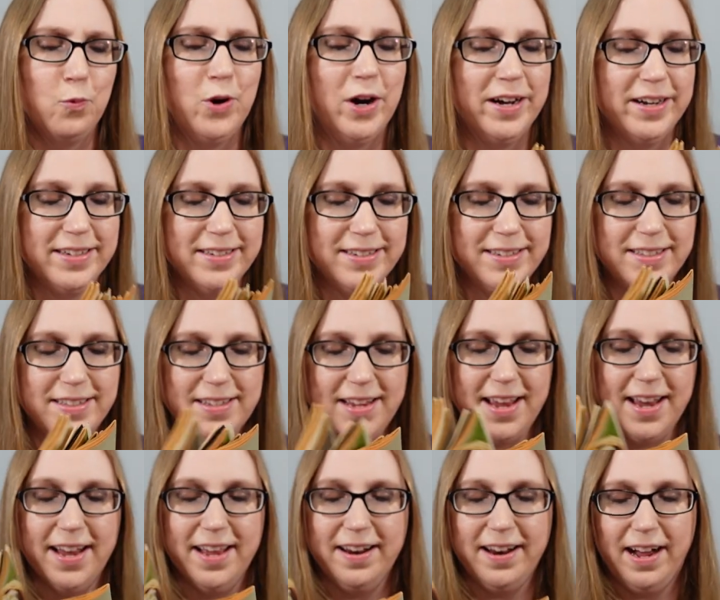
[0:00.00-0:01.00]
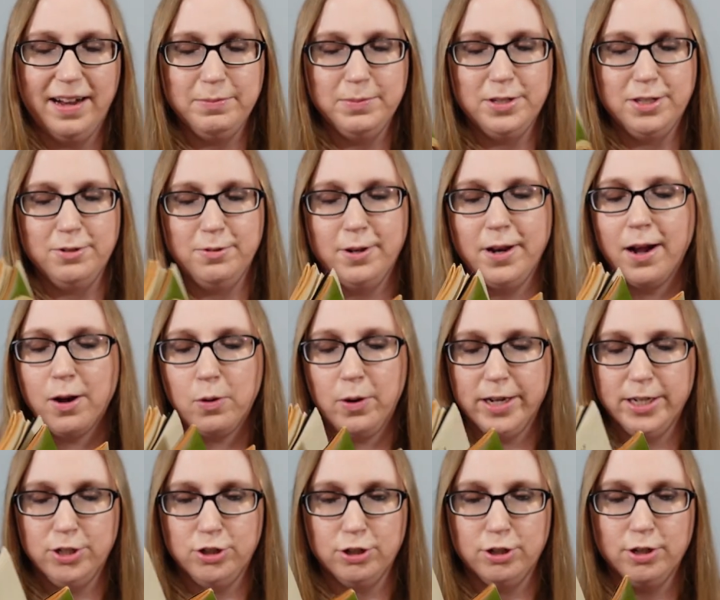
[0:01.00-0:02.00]
was, and I'm still not
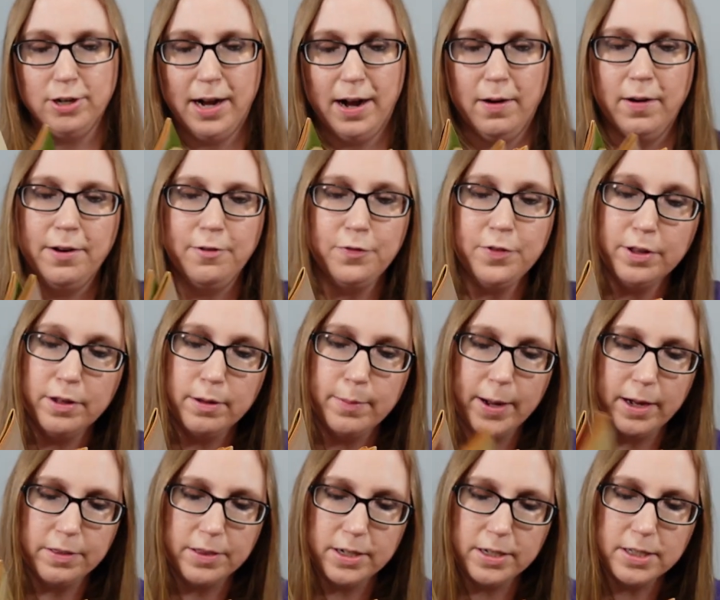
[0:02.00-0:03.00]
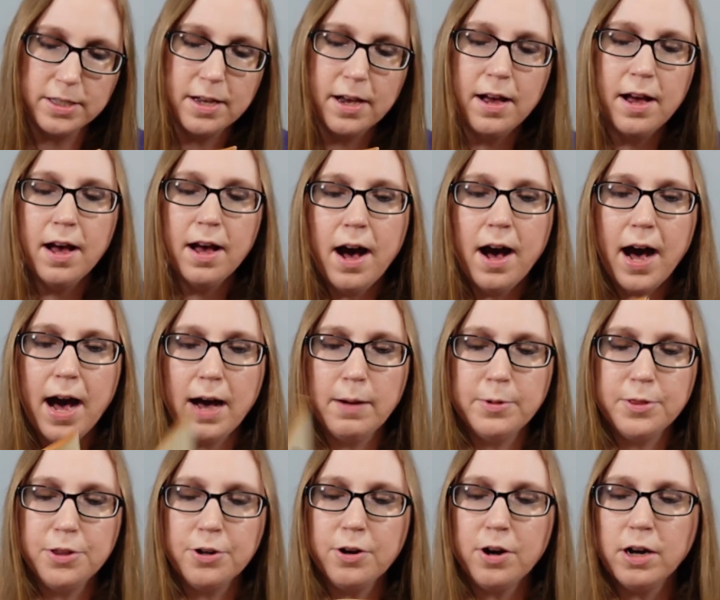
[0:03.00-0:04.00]
quite sure how I feel about this, uh,
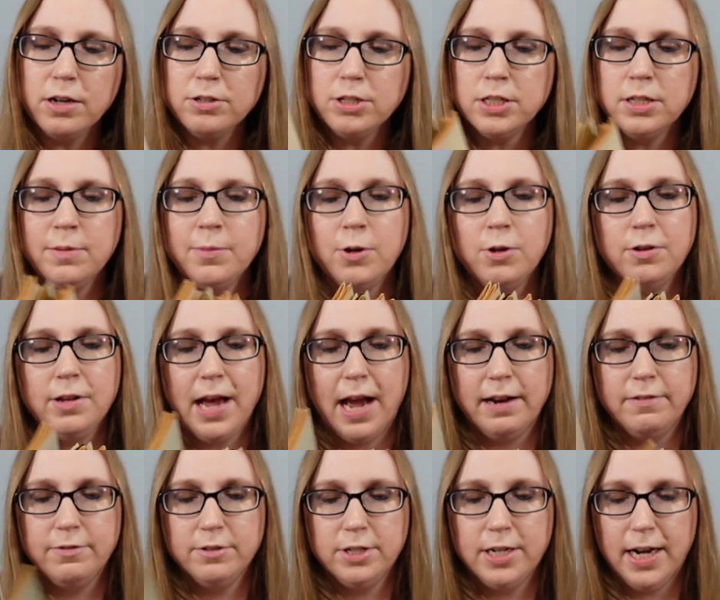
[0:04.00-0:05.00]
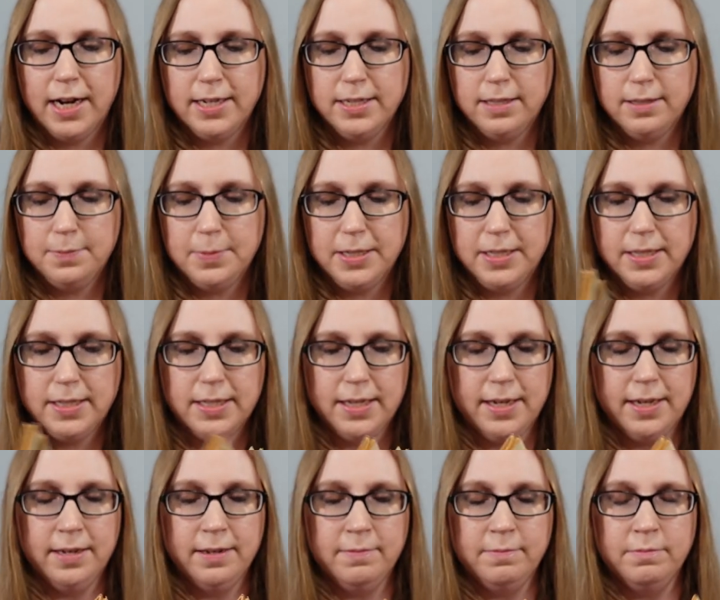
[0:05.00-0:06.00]
but there are some old advertisements
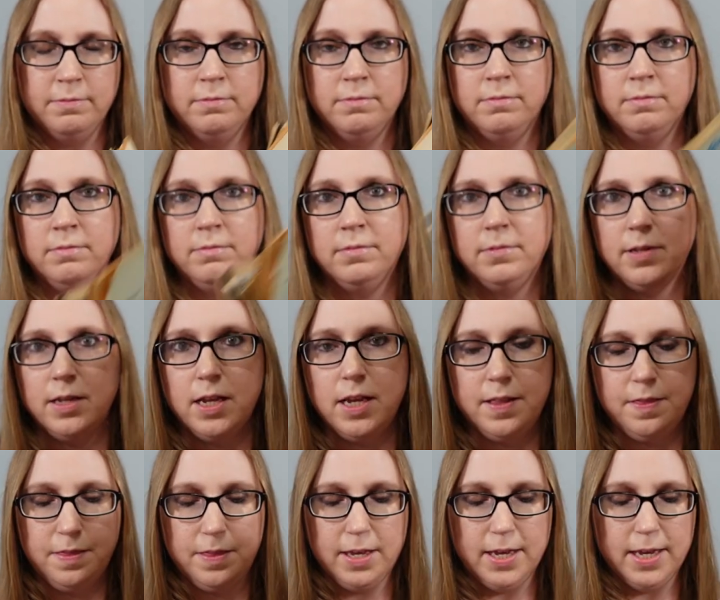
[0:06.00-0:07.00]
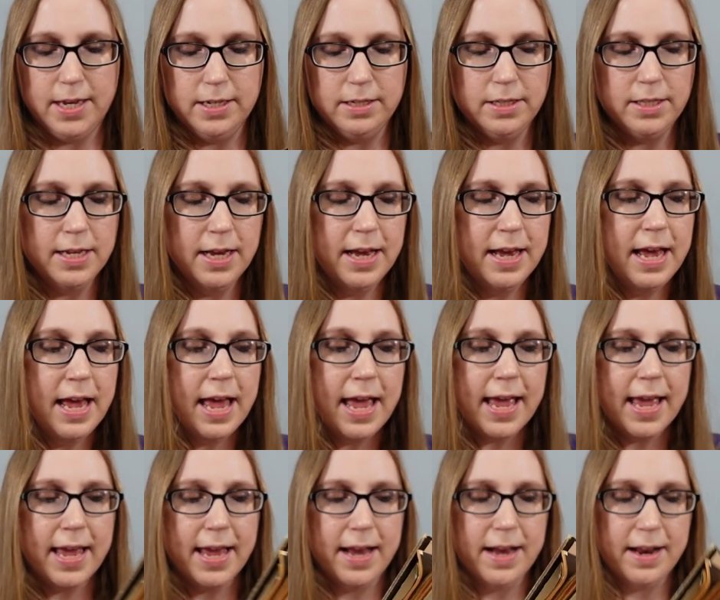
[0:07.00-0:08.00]
in in these
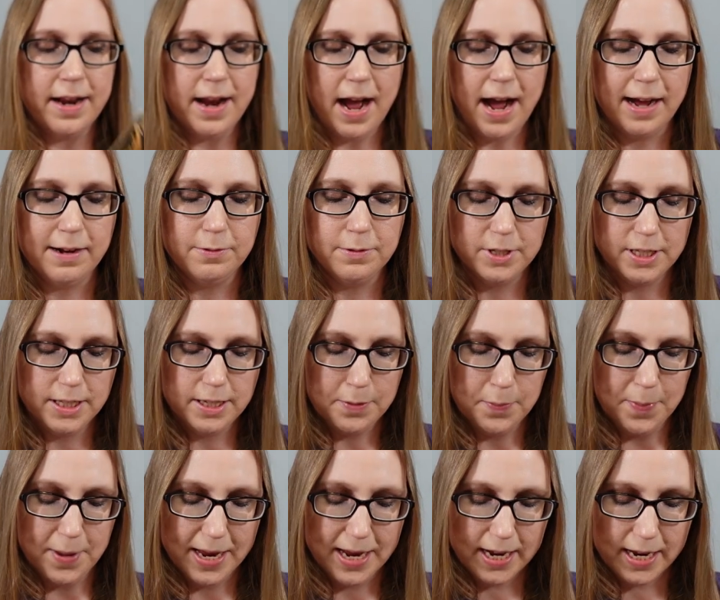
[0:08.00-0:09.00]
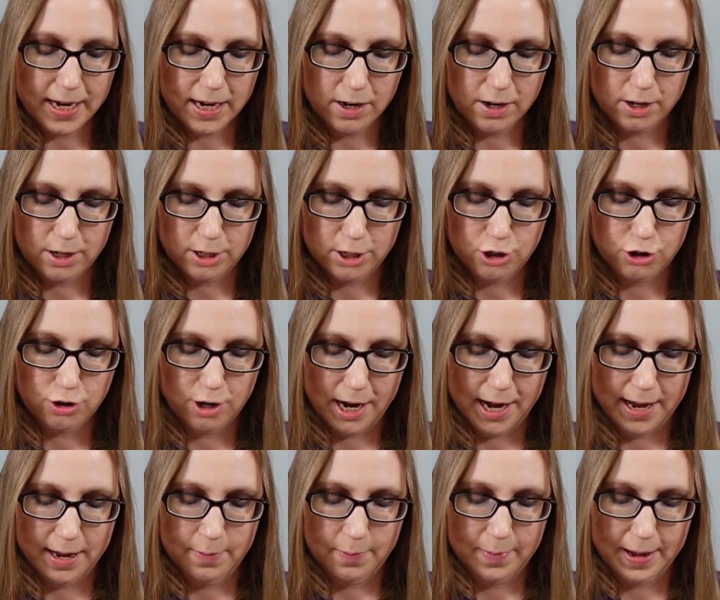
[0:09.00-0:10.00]
and I was debating on
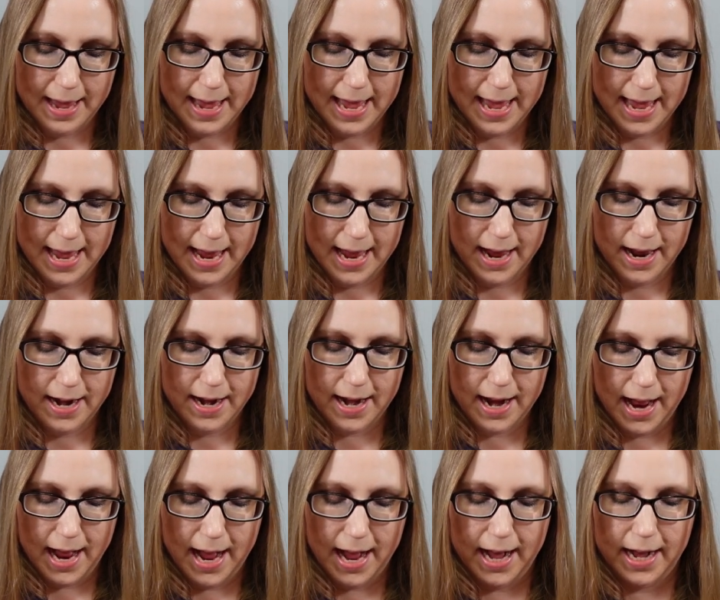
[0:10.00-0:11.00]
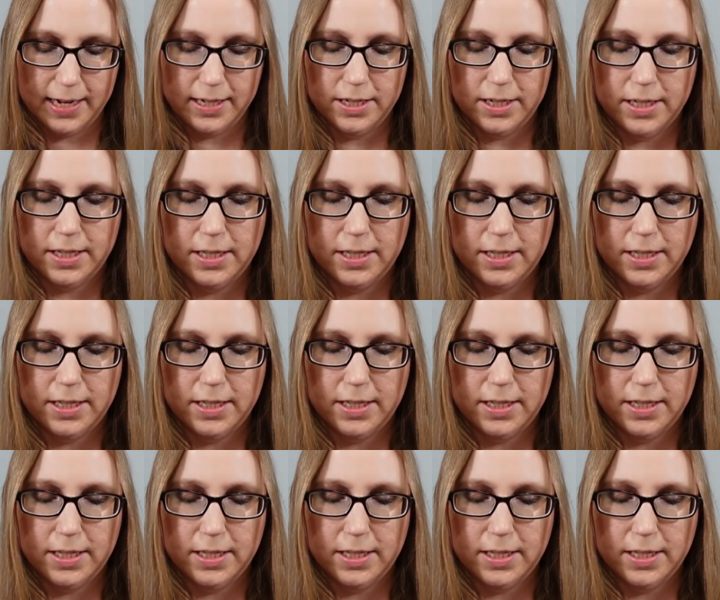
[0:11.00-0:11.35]
trying my hand at